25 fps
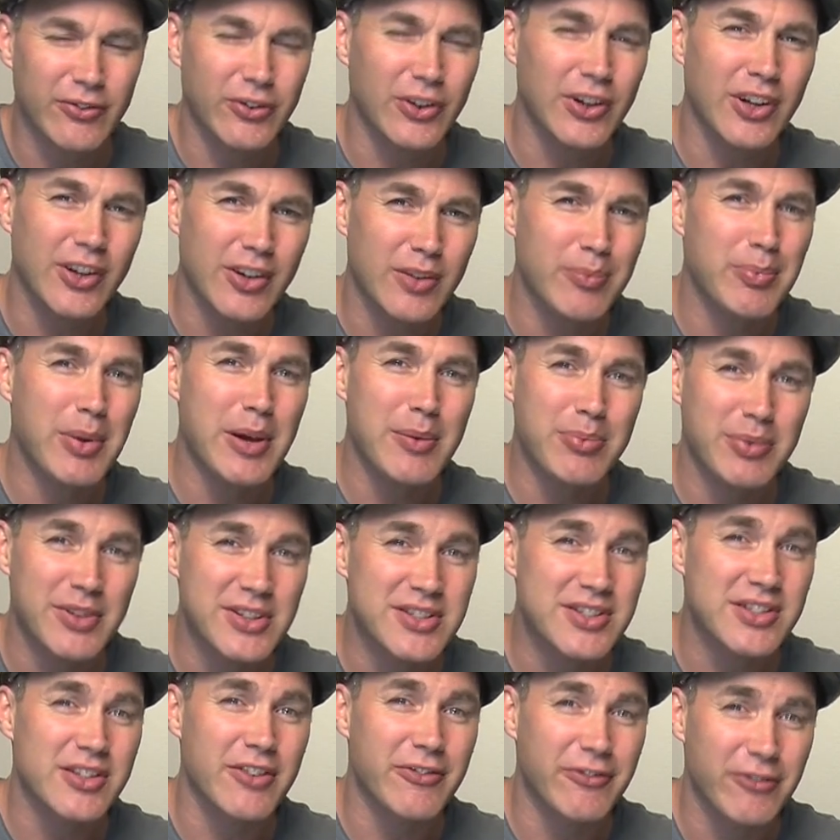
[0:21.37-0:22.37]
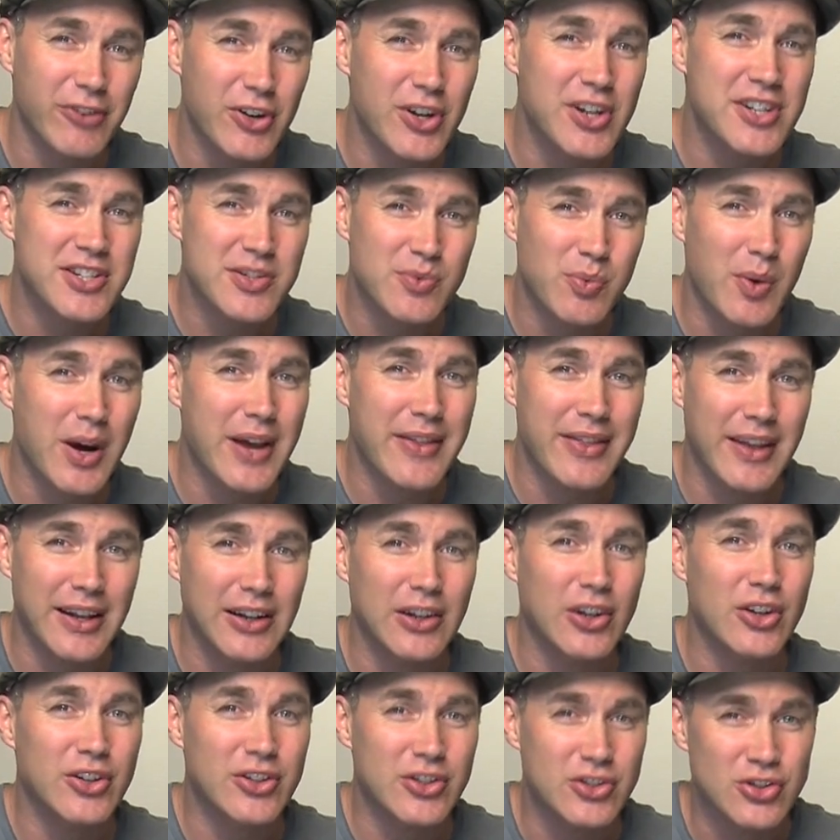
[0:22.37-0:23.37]
For a lot of people, it's the first way they
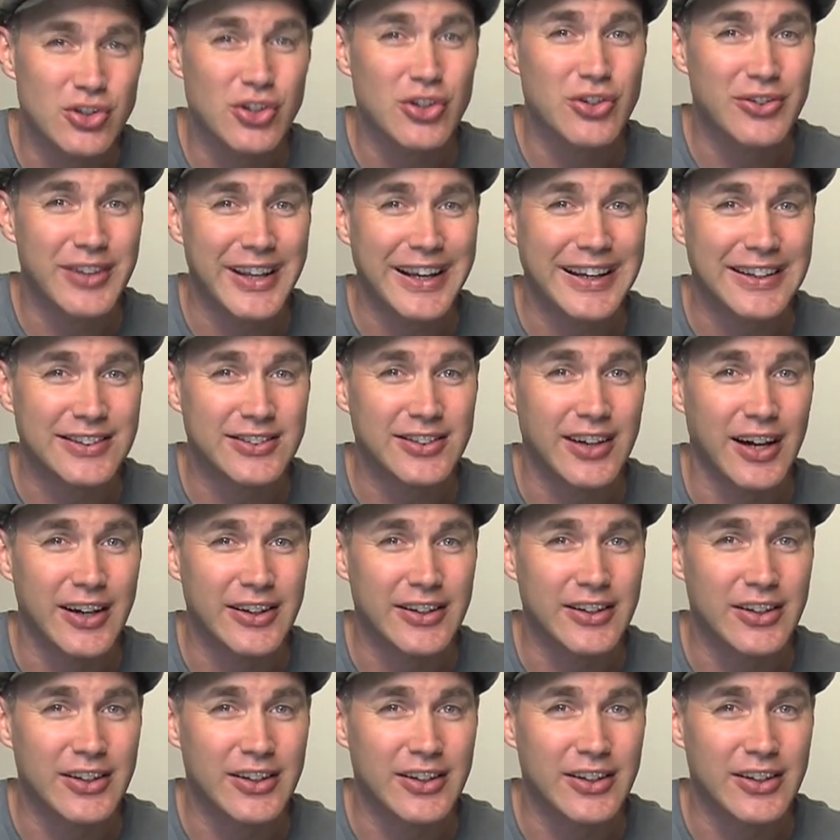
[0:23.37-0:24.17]
learn to tune their guitar.